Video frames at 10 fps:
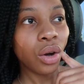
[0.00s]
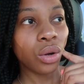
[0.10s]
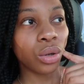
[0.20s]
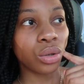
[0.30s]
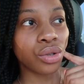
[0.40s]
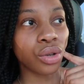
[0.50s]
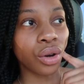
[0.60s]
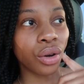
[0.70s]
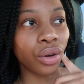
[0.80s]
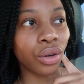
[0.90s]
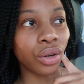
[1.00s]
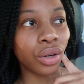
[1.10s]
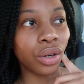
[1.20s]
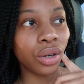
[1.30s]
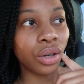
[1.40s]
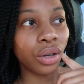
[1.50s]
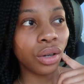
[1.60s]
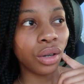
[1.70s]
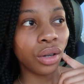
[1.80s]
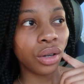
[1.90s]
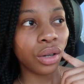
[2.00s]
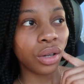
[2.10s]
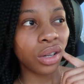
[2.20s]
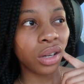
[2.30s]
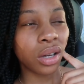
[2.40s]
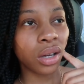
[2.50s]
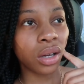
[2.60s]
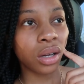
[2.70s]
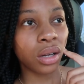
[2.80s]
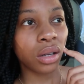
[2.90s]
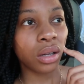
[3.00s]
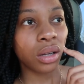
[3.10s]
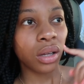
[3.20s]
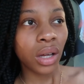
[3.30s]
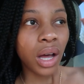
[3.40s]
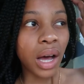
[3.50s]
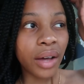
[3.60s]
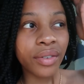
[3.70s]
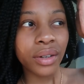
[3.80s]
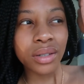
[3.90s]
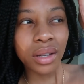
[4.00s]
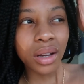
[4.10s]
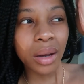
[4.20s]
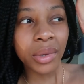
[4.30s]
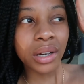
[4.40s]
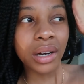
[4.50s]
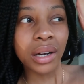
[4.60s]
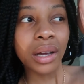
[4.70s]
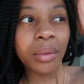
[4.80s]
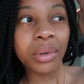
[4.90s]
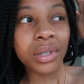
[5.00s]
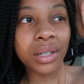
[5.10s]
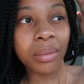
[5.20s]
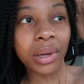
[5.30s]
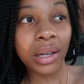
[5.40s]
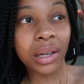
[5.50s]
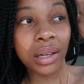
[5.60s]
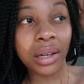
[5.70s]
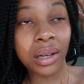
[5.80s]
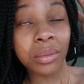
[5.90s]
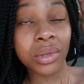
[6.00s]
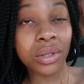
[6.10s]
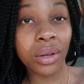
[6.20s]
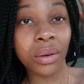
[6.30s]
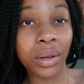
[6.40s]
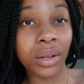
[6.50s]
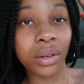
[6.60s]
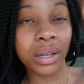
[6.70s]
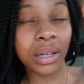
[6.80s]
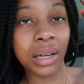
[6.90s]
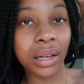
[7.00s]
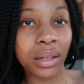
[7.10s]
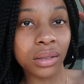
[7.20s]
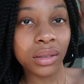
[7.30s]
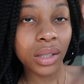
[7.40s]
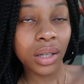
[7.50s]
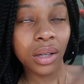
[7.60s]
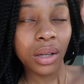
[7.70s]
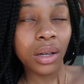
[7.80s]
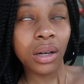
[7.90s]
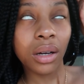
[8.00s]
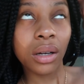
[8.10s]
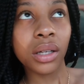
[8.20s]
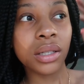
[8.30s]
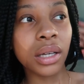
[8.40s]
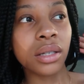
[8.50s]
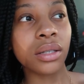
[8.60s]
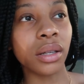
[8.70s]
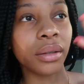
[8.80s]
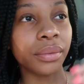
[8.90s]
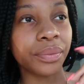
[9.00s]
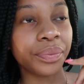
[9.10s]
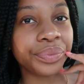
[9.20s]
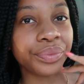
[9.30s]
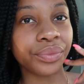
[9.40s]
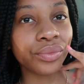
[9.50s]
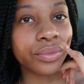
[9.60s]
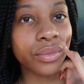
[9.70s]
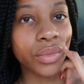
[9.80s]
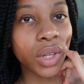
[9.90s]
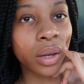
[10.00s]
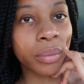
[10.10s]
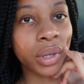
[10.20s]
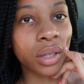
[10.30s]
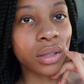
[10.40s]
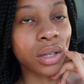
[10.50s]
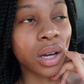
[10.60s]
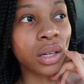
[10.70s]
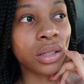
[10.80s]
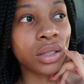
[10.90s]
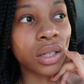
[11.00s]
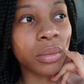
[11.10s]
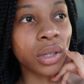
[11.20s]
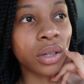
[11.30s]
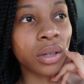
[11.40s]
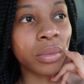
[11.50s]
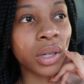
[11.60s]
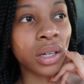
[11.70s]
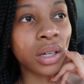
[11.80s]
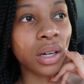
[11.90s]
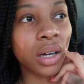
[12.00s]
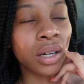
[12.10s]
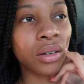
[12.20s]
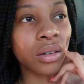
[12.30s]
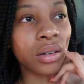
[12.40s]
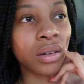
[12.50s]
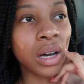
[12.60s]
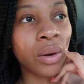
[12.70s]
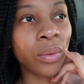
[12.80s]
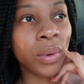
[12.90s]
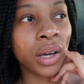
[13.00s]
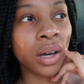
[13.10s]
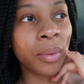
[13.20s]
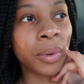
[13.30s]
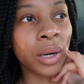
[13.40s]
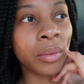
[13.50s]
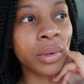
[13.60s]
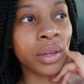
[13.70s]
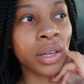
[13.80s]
Also, yeah, I felt it coming and I kept pushing it back, and now I'm so annoyed. Like, oh, it takes a bit to kind of cheer me up, and I don't know, I'll wake up and I'll be